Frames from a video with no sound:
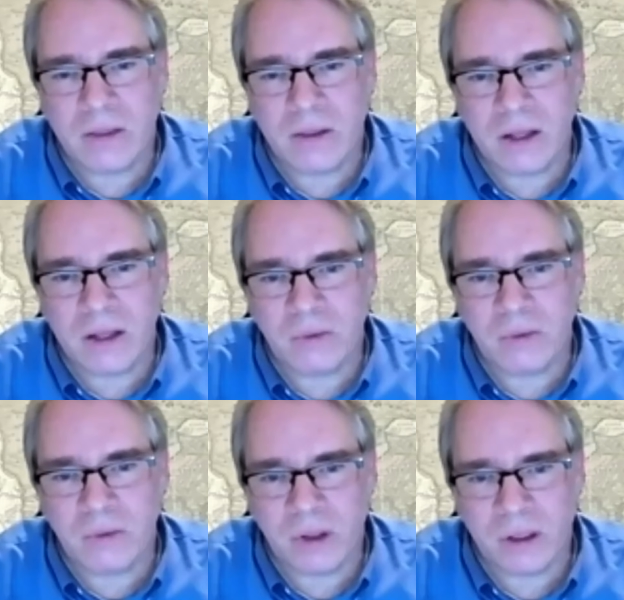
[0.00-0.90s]
And so
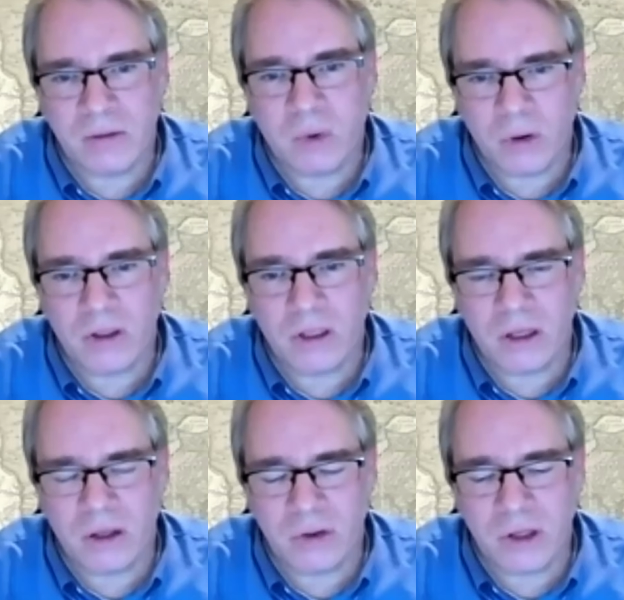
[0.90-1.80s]
I think that's
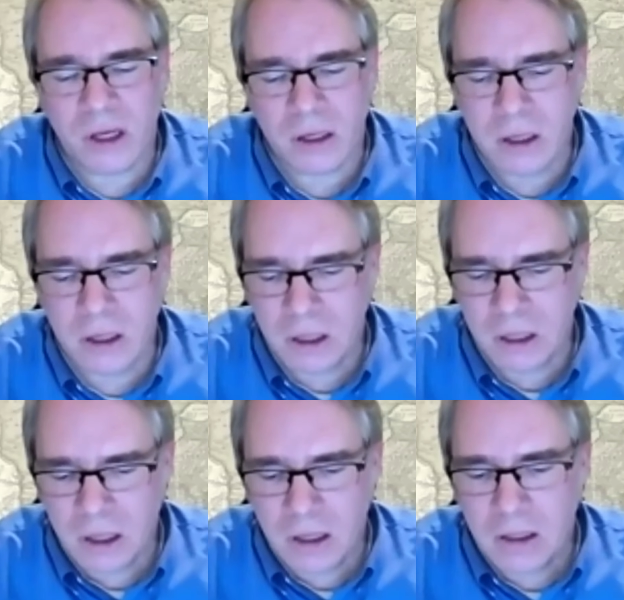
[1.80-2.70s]
really important to
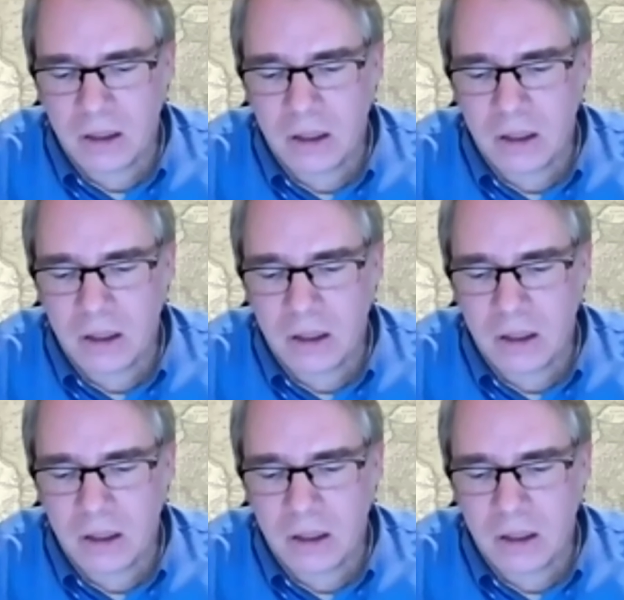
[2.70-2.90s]
understand.